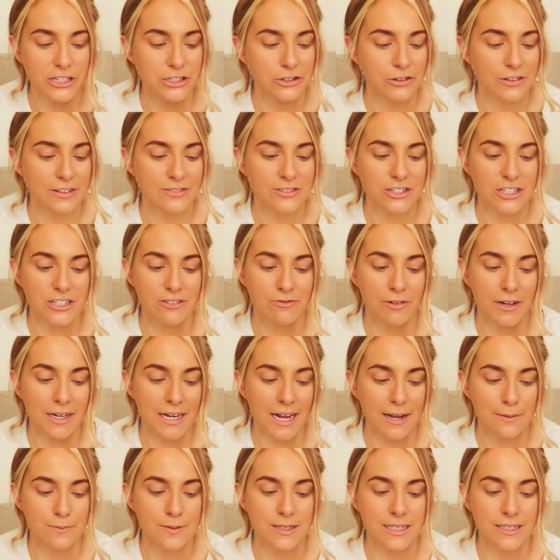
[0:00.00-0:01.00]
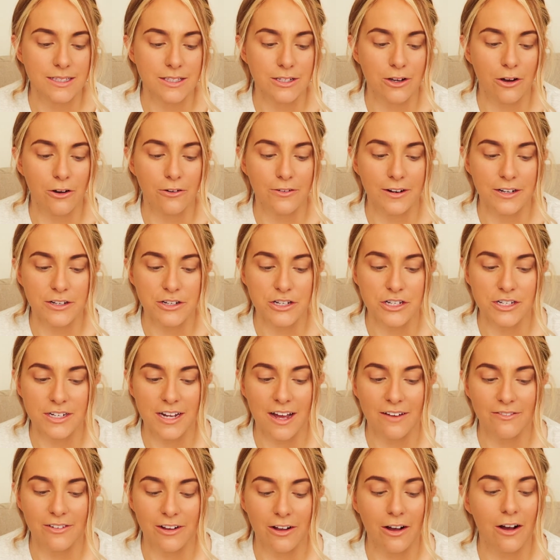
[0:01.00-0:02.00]
sure they've just renamed it to orange and
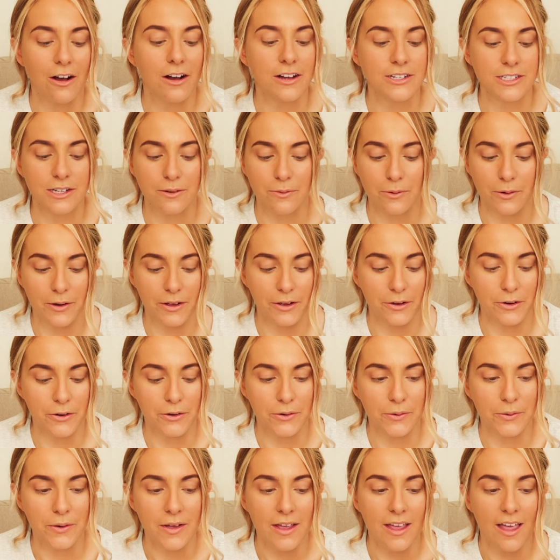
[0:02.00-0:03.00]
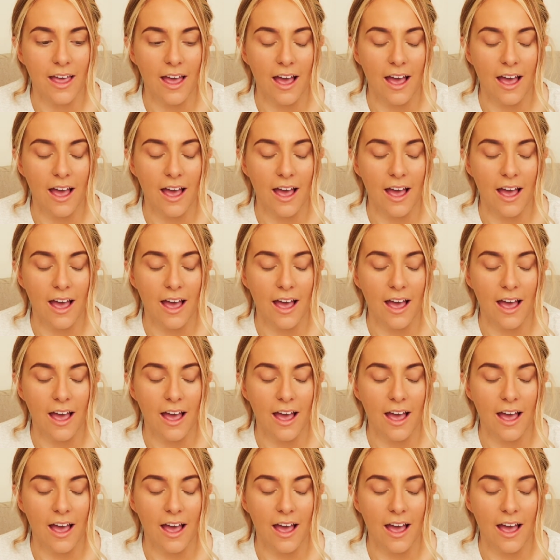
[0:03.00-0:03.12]
avocado oil.